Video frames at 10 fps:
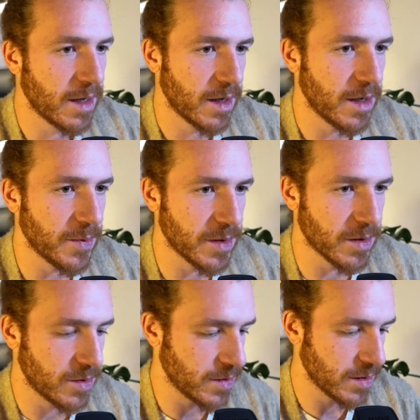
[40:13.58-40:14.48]
Yeah, we're
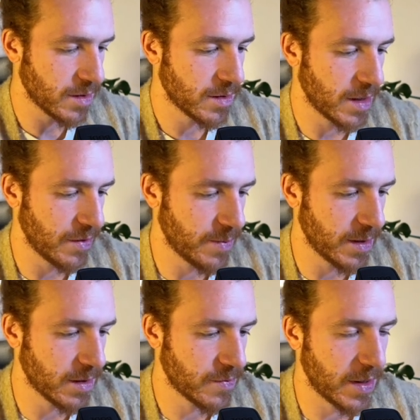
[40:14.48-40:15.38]
not using this stuff,
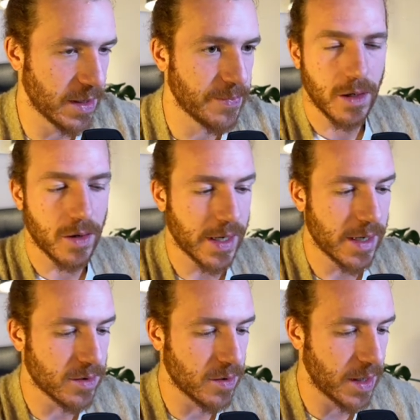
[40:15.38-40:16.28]
but it's fine.
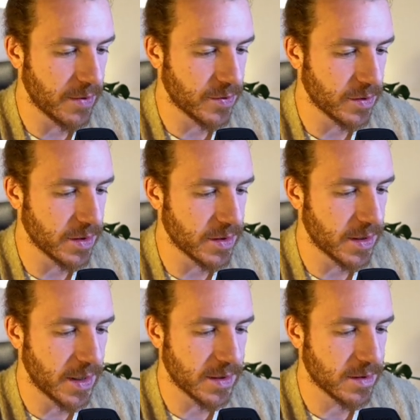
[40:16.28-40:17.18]
Okay, so after this
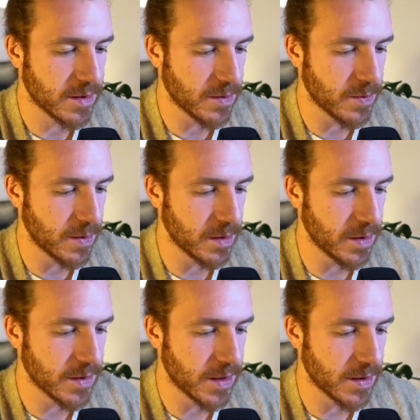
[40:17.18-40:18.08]
test,
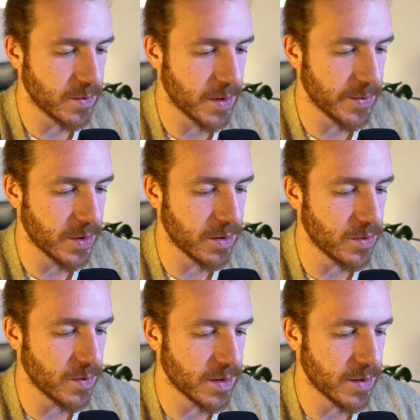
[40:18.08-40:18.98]
what I'm gonna
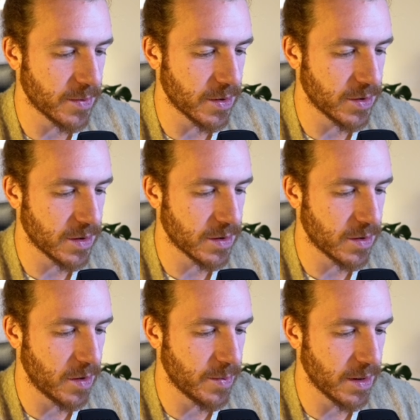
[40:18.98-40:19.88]
do is I'm gonna just
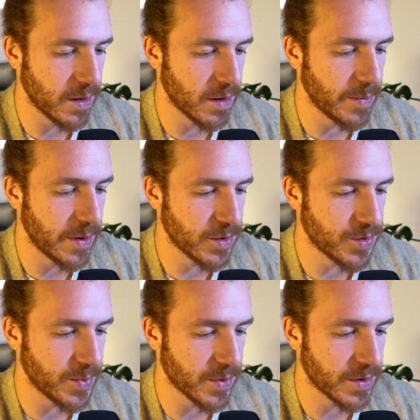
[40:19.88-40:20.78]
copy a
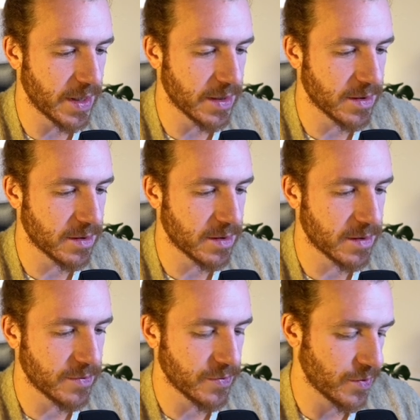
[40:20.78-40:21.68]
bunch more
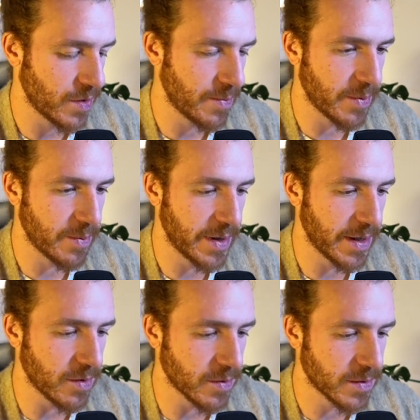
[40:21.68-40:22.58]
tests from
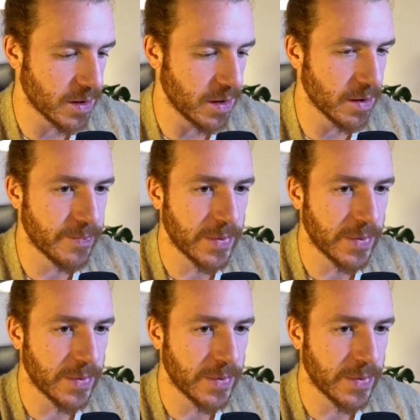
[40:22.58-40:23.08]
my notes here,